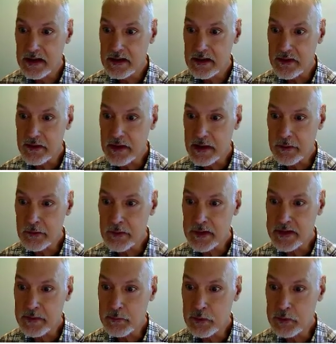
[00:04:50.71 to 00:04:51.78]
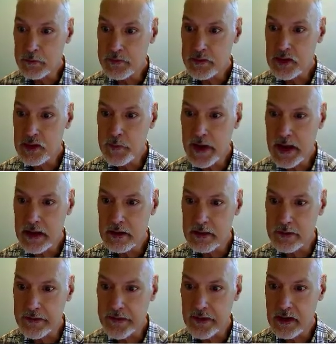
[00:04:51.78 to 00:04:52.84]
so I'm going to move two
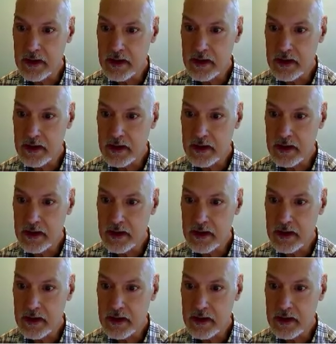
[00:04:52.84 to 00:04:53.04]
pairs